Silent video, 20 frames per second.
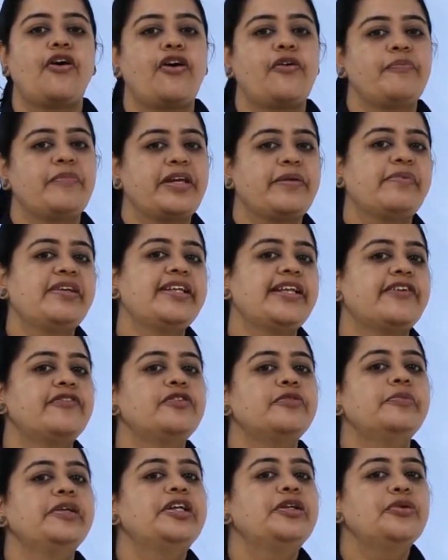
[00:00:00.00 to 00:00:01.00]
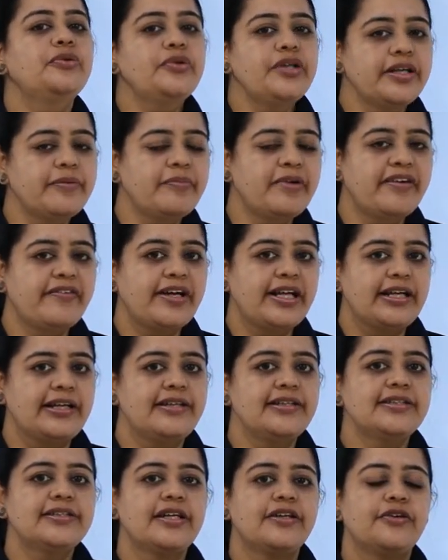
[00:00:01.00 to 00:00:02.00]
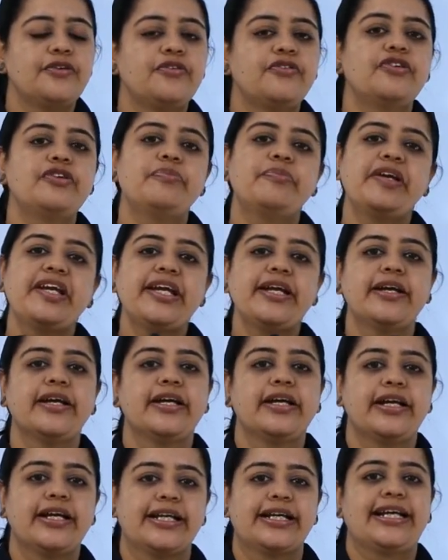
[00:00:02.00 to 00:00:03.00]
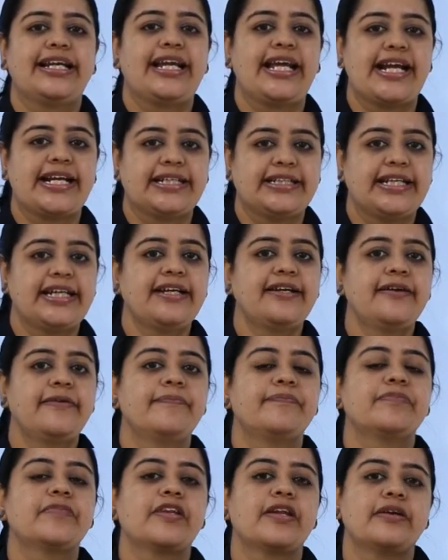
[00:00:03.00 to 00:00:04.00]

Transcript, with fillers: or maybe there would be two dabbawalas who would be collecting